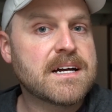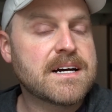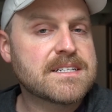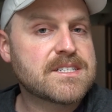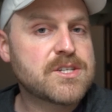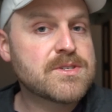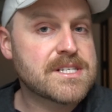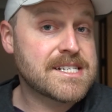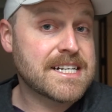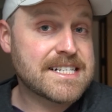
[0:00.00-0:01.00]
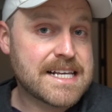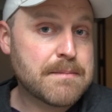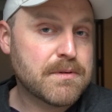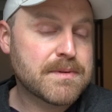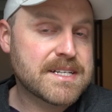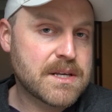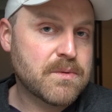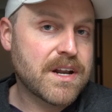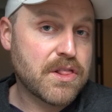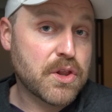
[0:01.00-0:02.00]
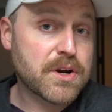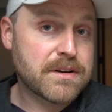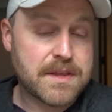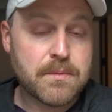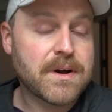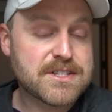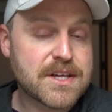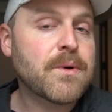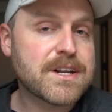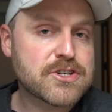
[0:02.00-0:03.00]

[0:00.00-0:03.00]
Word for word: uh, to use as an example because they want to learn they want to they want to